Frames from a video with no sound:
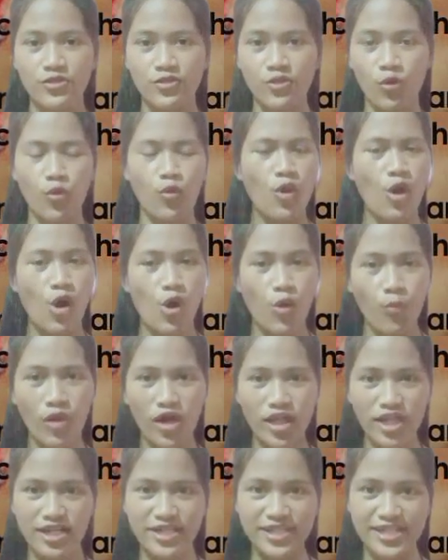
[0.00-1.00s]
So,
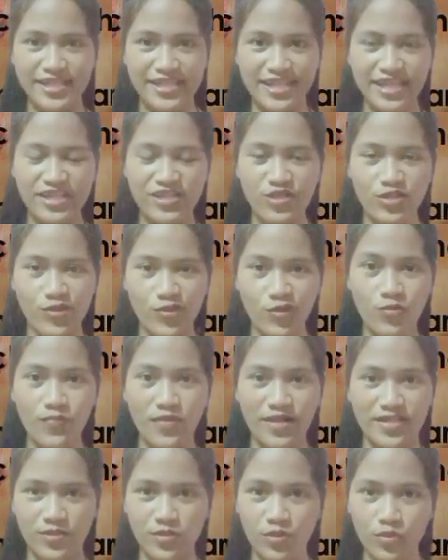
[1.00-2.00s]
what are the things you
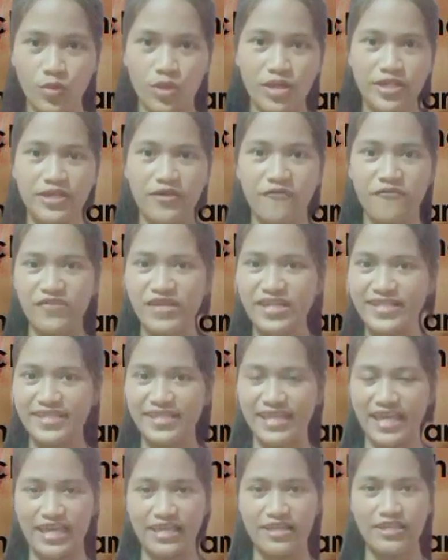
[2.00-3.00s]
must do or the first
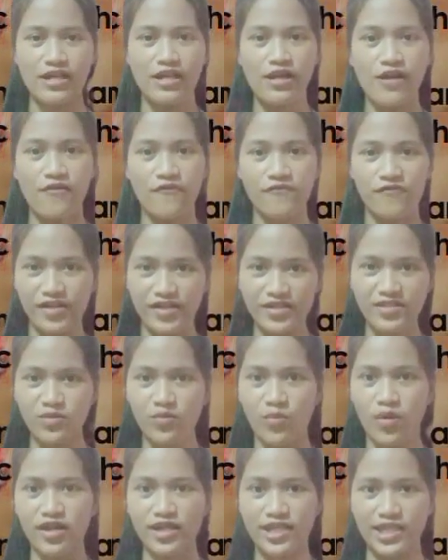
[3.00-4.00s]
aid?
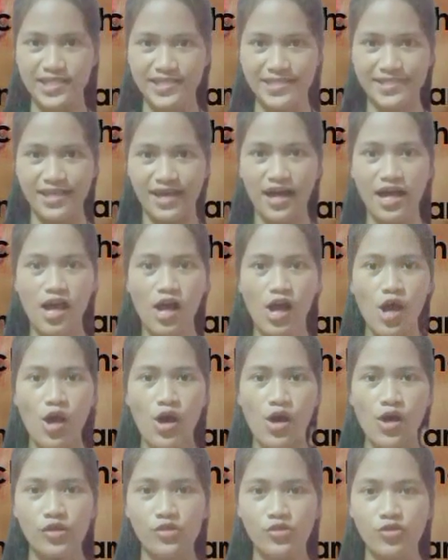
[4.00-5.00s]
First one is that
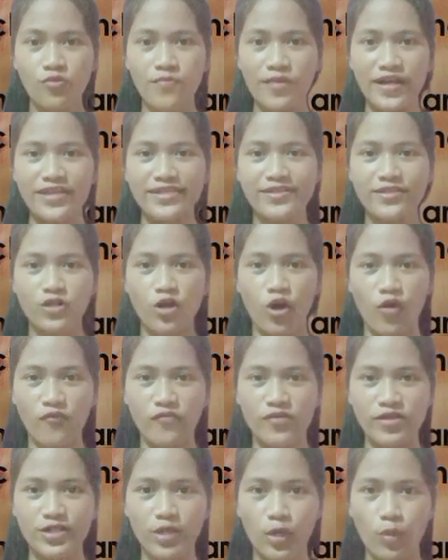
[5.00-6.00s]
you must
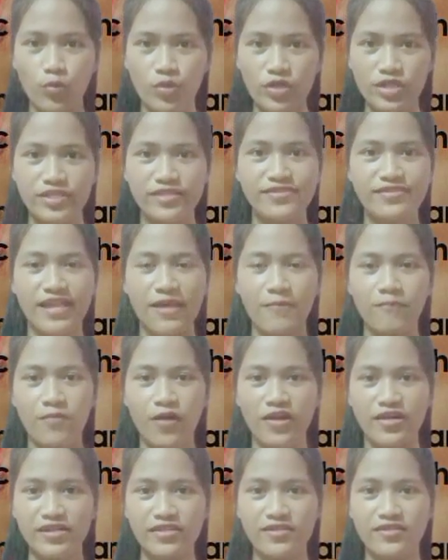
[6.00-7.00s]
cover the wound
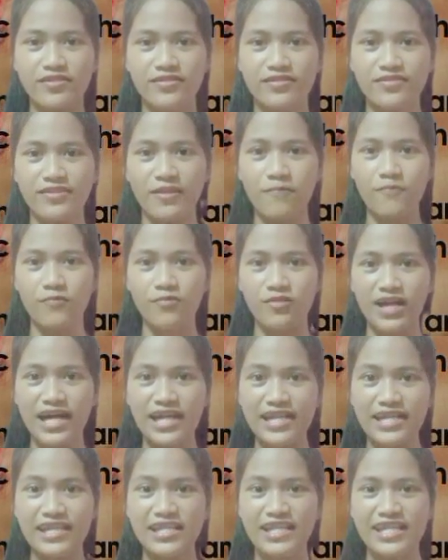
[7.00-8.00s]

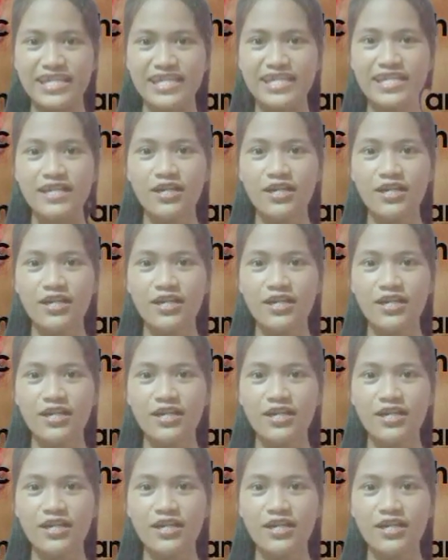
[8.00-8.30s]
temporarily